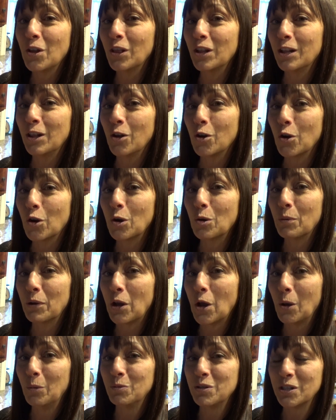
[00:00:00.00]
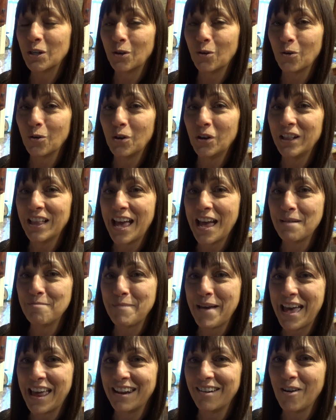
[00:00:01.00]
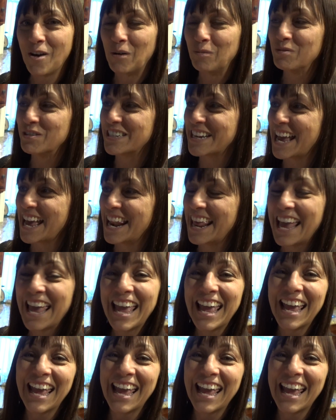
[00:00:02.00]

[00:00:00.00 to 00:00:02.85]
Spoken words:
little urban homestead girl at Madden Homestead.